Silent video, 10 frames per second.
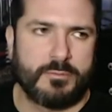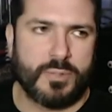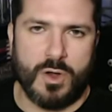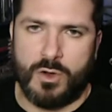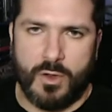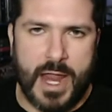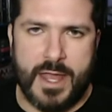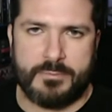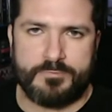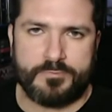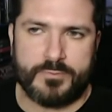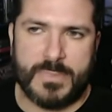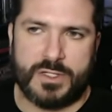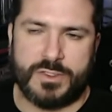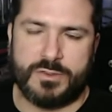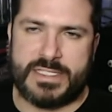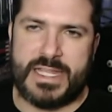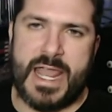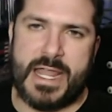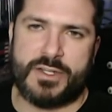program to
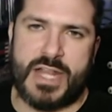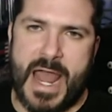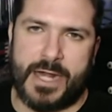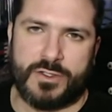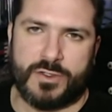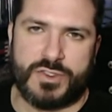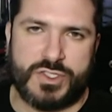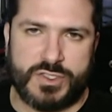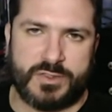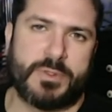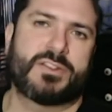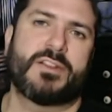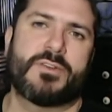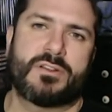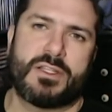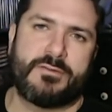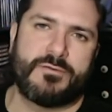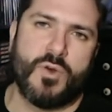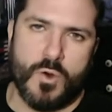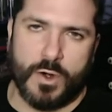de-age actors specifically
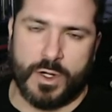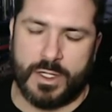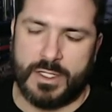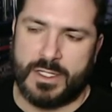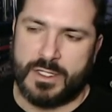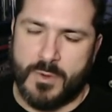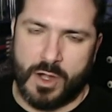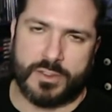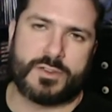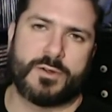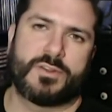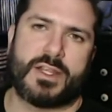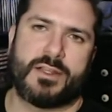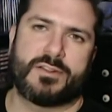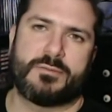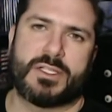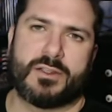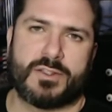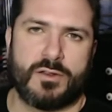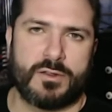for Martin Scorsese,
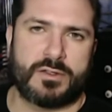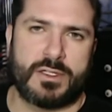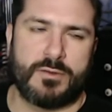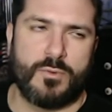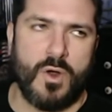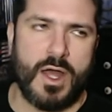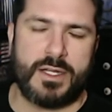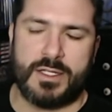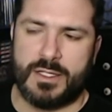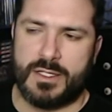because the one